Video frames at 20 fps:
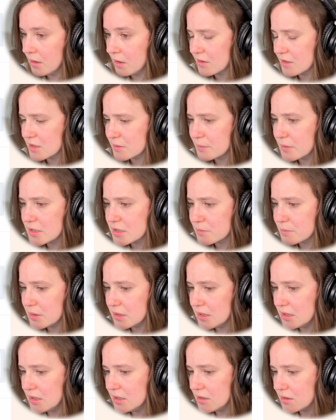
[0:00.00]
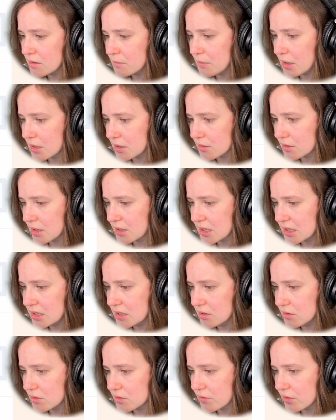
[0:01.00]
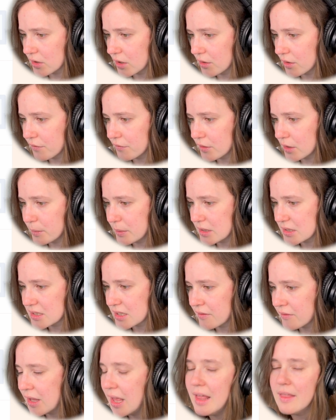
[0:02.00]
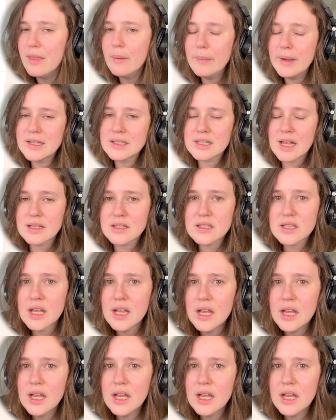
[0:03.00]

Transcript: This must be the model that they use for all the freebie stuff. That makes sense.